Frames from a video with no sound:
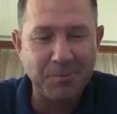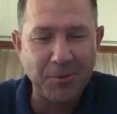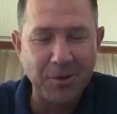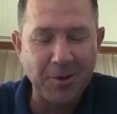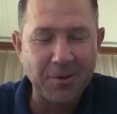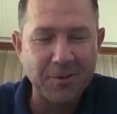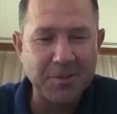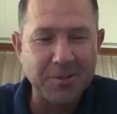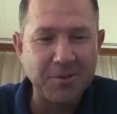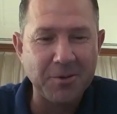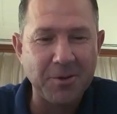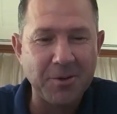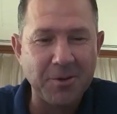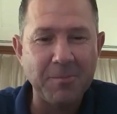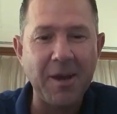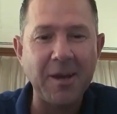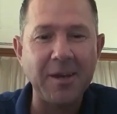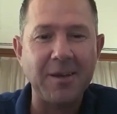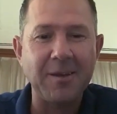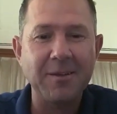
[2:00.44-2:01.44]
point I was trying to
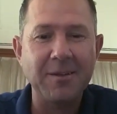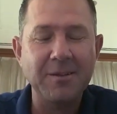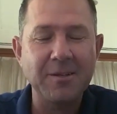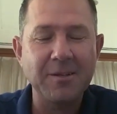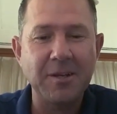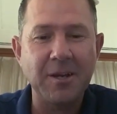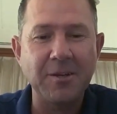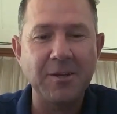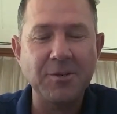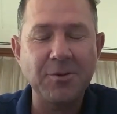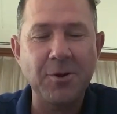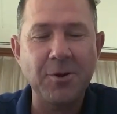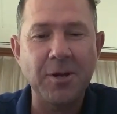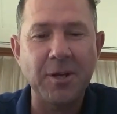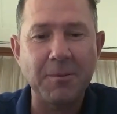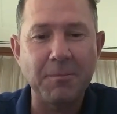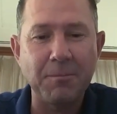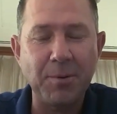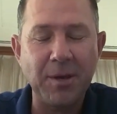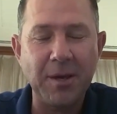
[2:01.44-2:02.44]
make. Trying
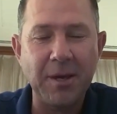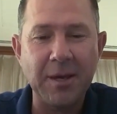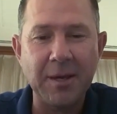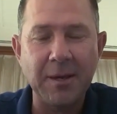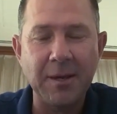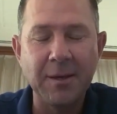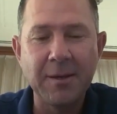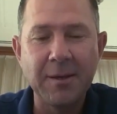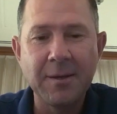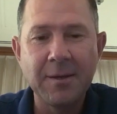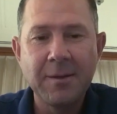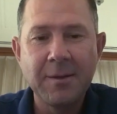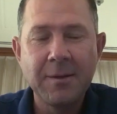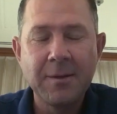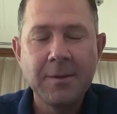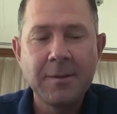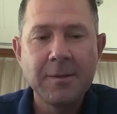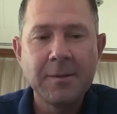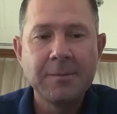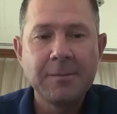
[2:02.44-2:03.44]
to compare,
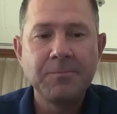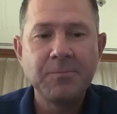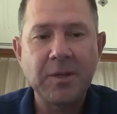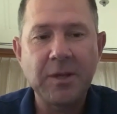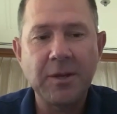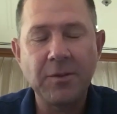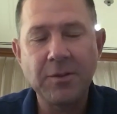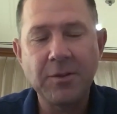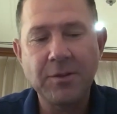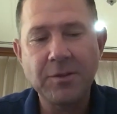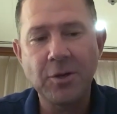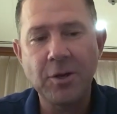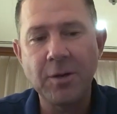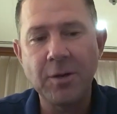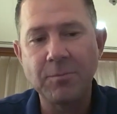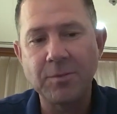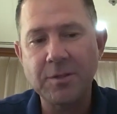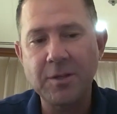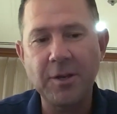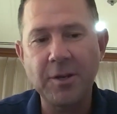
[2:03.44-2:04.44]
the
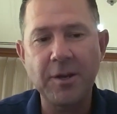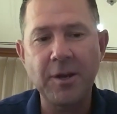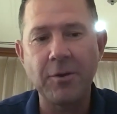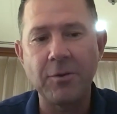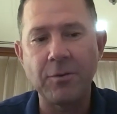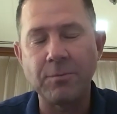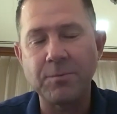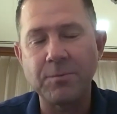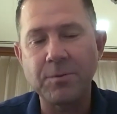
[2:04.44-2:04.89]
times. And I know